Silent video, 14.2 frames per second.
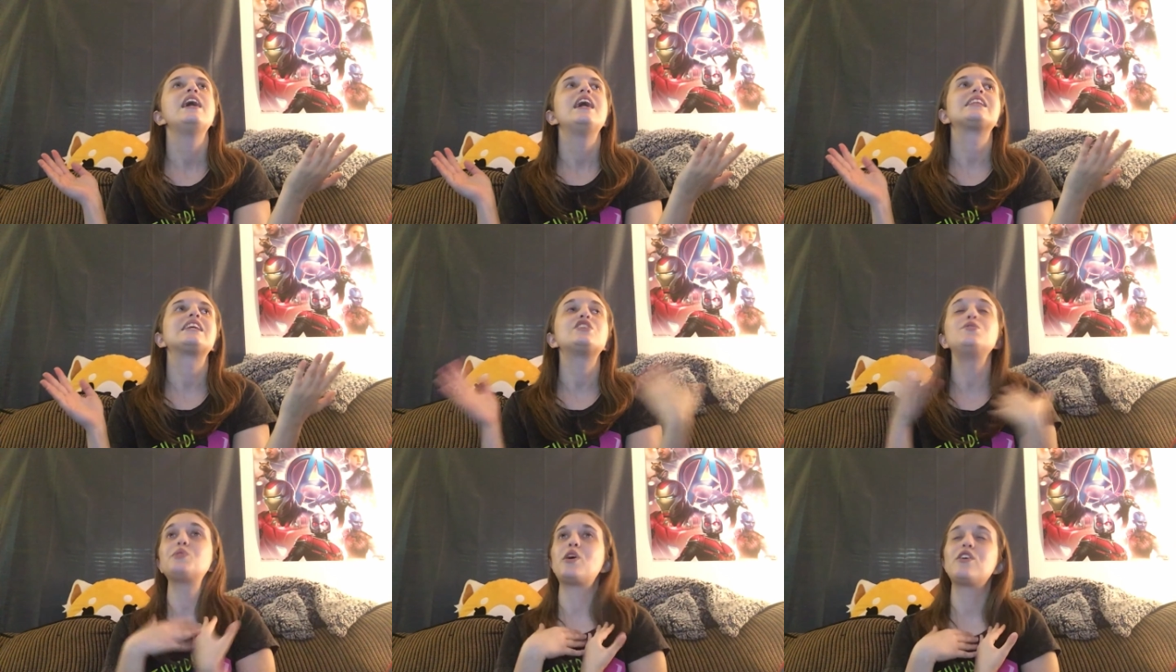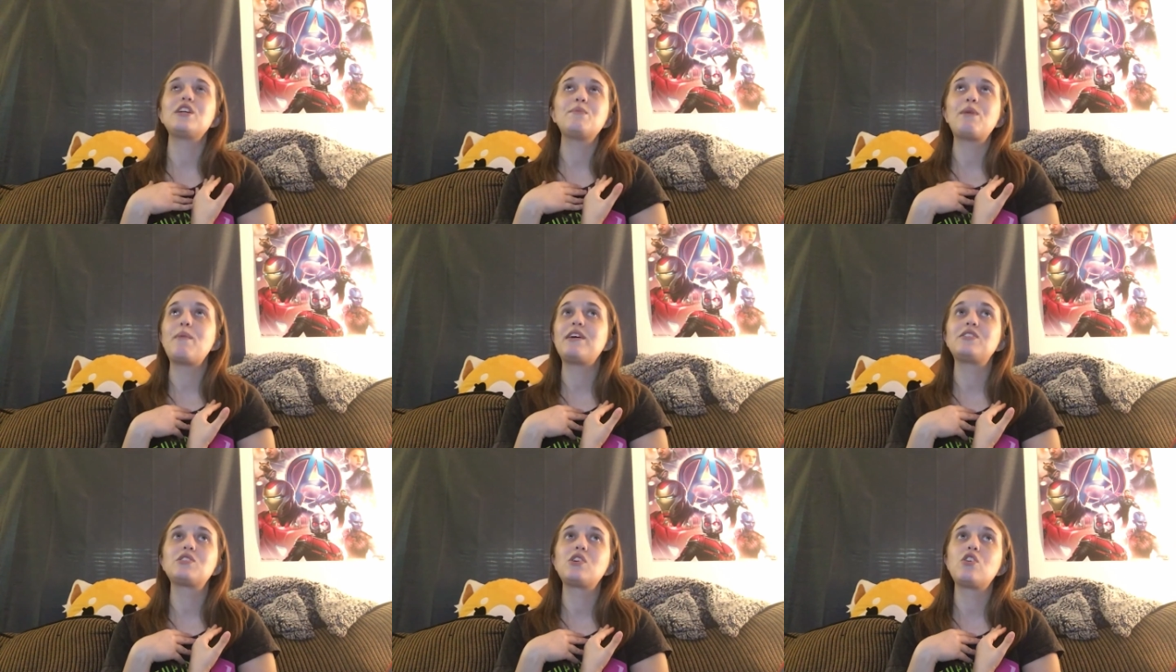and like she was already my
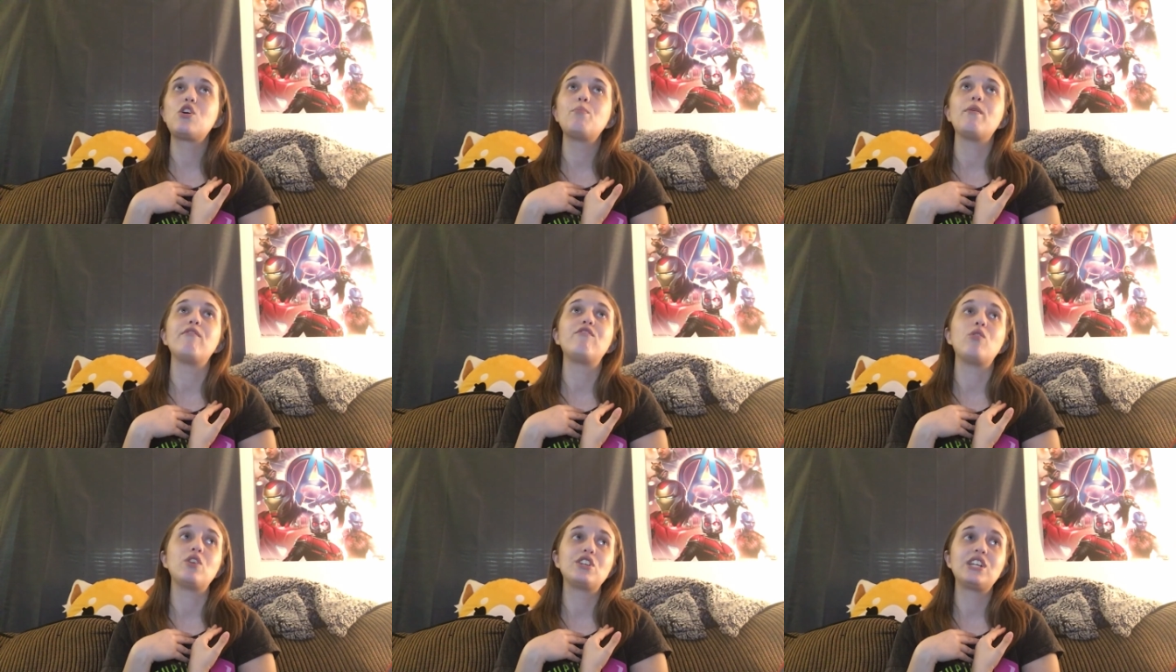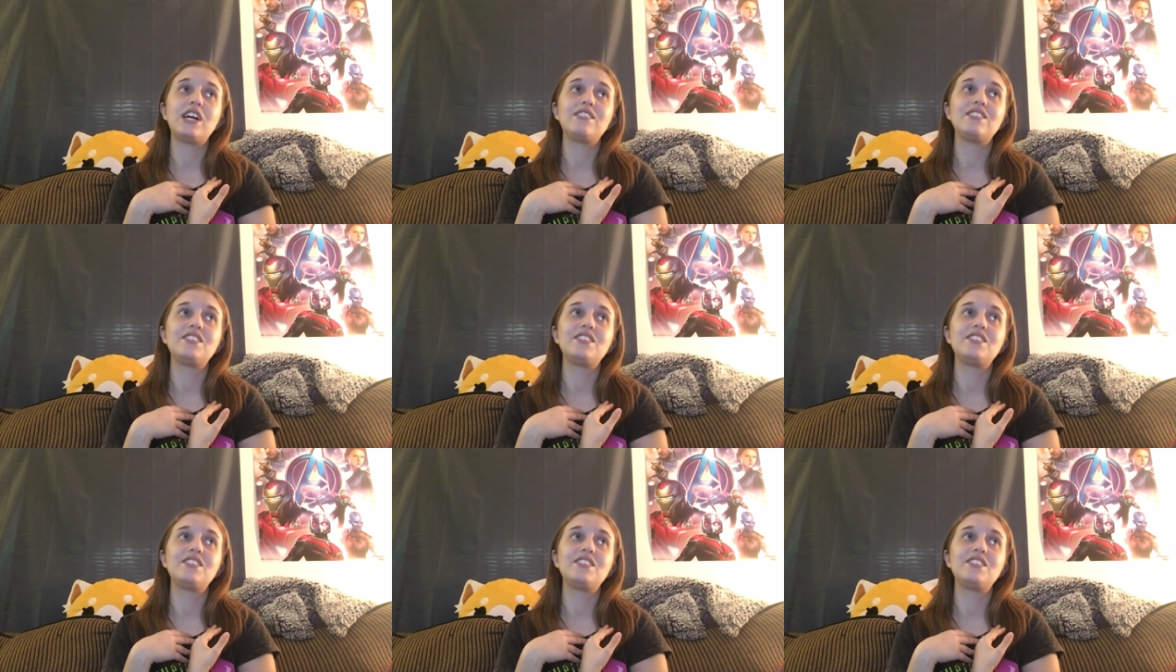best girl before she got to